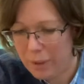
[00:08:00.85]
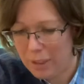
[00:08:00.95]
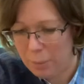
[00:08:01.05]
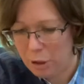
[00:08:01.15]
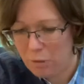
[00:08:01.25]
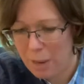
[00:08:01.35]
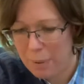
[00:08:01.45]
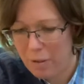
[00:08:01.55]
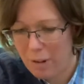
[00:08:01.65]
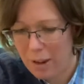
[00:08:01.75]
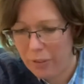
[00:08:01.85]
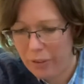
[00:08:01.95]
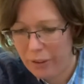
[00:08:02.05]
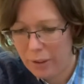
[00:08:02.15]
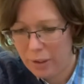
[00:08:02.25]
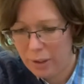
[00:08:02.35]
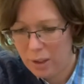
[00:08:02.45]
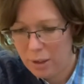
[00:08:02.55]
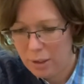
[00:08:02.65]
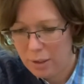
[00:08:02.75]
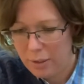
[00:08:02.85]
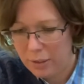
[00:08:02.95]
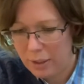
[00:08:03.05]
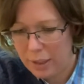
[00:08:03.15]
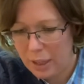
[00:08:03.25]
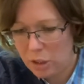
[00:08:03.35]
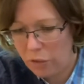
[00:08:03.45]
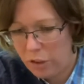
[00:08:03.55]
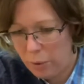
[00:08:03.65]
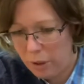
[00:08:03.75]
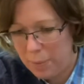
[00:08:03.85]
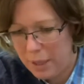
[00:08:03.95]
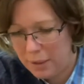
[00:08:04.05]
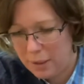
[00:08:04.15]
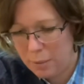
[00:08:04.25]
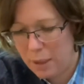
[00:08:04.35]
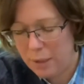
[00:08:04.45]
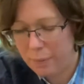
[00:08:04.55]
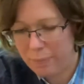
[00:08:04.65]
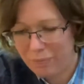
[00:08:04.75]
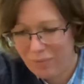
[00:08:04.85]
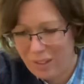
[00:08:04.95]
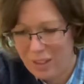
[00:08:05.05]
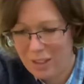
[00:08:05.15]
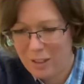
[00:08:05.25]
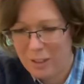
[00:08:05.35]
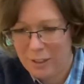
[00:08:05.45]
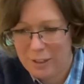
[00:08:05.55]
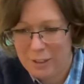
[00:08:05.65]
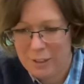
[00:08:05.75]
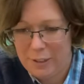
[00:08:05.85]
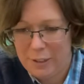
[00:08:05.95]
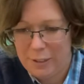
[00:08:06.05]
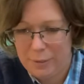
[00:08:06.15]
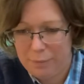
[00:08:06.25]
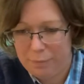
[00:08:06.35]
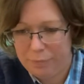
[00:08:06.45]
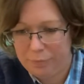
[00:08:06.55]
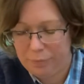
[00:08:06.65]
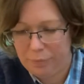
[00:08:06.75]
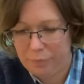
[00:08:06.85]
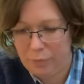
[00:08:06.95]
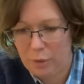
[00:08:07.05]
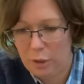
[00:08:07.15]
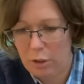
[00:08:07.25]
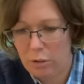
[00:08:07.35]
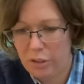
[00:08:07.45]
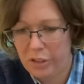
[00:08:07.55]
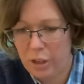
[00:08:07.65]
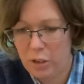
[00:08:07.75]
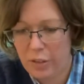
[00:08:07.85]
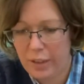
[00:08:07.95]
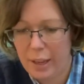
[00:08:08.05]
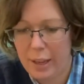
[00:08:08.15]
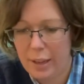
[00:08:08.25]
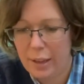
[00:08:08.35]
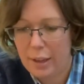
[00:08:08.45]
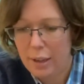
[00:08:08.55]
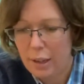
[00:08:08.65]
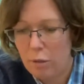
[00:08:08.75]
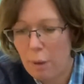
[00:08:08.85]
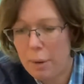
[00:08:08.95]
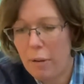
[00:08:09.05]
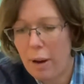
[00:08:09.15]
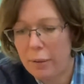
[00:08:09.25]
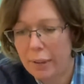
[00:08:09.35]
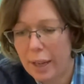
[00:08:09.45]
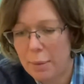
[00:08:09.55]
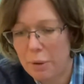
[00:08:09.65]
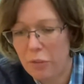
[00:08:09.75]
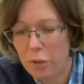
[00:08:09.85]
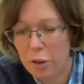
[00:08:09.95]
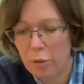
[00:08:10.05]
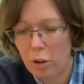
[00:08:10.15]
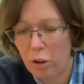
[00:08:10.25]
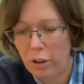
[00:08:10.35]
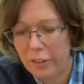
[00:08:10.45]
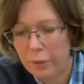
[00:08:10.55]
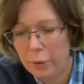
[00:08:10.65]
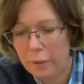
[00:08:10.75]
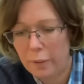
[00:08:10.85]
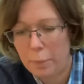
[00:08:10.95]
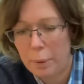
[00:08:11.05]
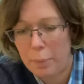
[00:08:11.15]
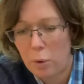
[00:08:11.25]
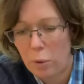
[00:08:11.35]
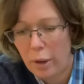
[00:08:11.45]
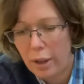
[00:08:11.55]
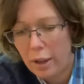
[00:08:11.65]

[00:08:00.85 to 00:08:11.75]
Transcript: I'm going to wrap it round. It's going to catch a few other bits as well. I'm going to cross it over there, wrap it around again a bit further along because this is a bit more,